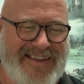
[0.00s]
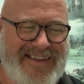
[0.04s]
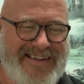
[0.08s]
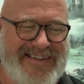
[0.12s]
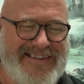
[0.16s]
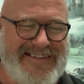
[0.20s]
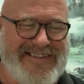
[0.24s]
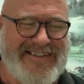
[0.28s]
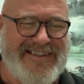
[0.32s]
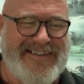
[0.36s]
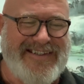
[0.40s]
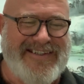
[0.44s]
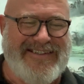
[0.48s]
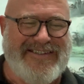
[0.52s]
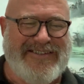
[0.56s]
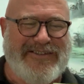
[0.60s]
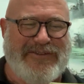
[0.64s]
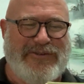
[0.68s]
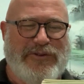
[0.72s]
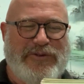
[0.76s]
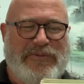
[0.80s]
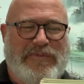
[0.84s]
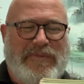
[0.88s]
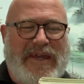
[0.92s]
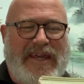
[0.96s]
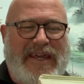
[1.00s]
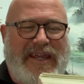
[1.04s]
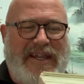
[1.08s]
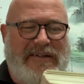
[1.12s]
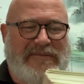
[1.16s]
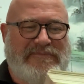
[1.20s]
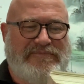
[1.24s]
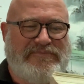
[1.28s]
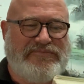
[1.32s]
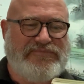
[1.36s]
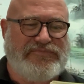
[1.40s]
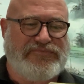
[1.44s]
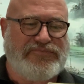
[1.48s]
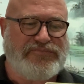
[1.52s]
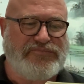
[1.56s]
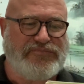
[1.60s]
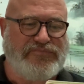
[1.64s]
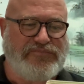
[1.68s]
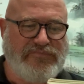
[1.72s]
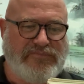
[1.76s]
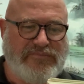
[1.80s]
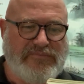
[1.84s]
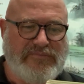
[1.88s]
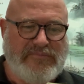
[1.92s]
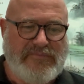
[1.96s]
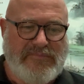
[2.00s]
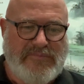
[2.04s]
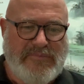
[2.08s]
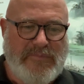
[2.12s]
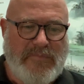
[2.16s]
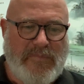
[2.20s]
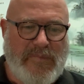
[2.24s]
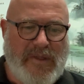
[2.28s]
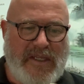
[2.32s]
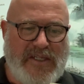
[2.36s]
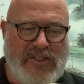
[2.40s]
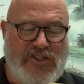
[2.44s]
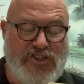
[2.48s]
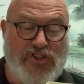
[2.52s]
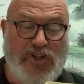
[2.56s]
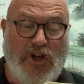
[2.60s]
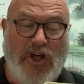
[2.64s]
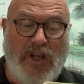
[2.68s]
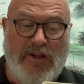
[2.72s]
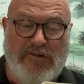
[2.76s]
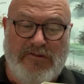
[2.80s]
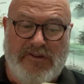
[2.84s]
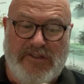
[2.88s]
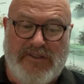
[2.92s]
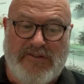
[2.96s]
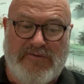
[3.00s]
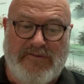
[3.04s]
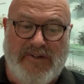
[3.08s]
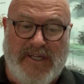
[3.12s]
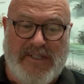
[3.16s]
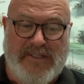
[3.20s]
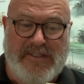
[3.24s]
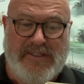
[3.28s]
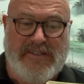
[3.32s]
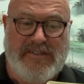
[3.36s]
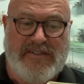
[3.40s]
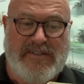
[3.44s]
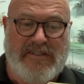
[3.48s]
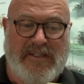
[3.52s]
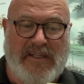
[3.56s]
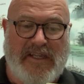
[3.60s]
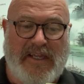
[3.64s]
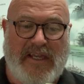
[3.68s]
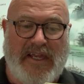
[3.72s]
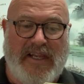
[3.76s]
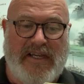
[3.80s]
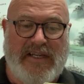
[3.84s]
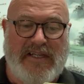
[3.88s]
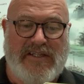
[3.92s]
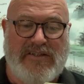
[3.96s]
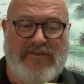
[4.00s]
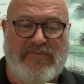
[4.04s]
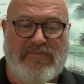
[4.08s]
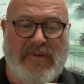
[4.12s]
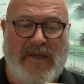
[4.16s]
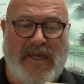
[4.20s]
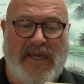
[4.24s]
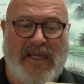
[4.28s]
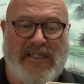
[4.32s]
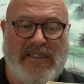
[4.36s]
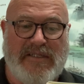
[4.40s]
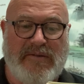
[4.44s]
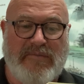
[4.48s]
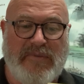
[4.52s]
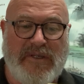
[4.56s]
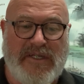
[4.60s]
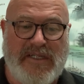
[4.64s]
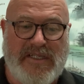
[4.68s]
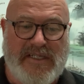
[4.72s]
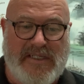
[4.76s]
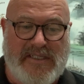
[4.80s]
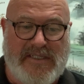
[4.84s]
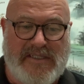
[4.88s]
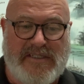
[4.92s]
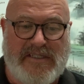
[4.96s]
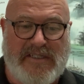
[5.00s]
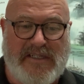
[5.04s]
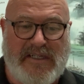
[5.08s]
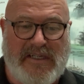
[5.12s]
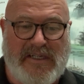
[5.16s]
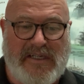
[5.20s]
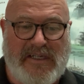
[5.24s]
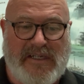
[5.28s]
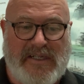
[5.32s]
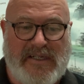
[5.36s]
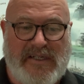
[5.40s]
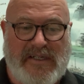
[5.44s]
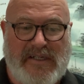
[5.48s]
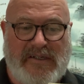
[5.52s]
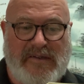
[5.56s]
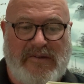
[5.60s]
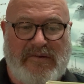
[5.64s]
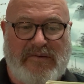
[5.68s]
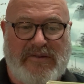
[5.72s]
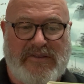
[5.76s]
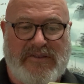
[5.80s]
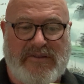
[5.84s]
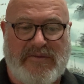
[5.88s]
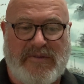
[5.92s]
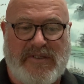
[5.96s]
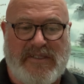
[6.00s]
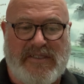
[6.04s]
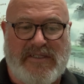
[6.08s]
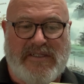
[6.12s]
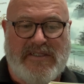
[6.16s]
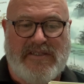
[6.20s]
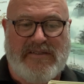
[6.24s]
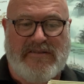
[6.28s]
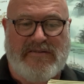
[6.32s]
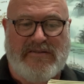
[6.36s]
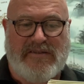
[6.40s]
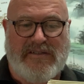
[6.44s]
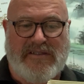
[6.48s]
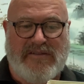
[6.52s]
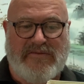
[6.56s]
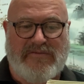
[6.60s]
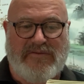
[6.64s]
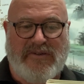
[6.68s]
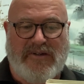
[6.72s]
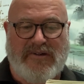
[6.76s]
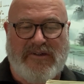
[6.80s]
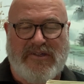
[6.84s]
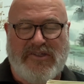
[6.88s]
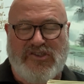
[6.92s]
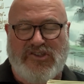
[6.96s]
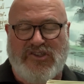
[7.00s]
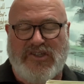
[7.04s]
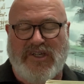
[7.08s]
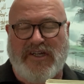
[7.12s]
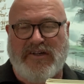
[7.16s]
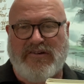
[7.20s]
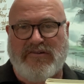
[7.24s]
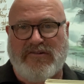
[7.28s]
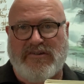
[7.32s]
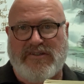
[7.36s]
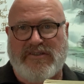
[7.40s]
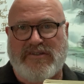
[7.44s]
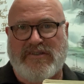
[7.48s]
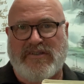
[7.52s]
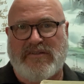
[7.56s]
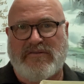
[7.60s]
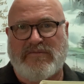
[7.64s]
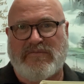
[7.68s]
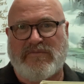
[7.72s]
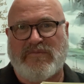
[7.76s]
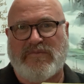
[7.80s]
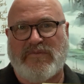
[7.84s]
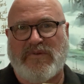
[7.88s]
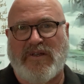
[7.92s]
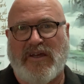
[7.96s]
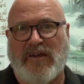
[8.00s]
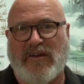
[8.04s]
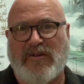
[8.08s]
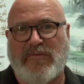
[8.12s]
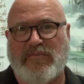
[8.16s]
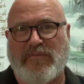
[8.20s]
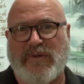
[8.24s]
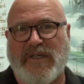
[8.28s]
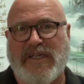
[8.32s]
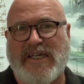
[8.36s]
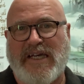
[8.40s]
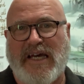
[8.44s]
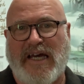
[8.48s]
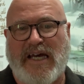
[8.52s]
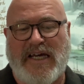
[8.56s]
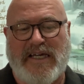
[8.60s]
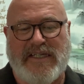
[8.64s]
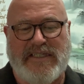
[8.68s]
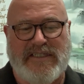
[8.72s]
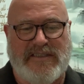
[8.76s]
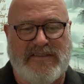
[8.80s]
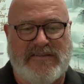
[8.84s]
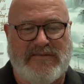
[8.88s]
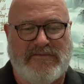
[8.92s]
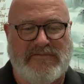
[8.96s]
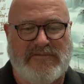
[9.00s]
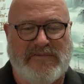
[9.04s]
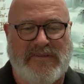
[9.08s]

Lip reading: He's a good man. He's tolerant of others, and he's magnanimous, which means he's very generous and big-hearted.